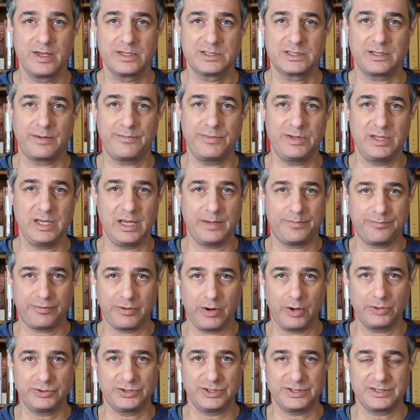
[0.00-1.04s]
some of the
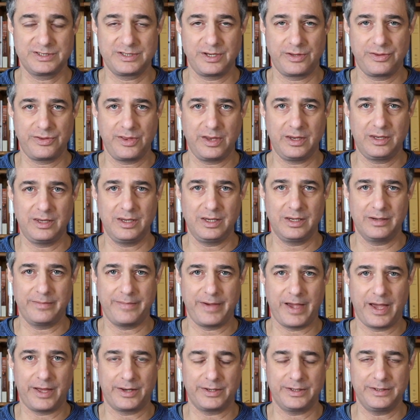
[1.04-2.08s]
approaches to thinking
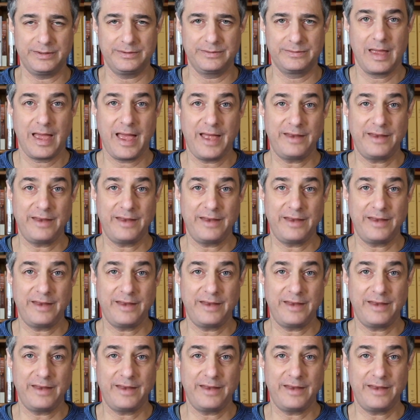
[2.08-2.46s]
about it,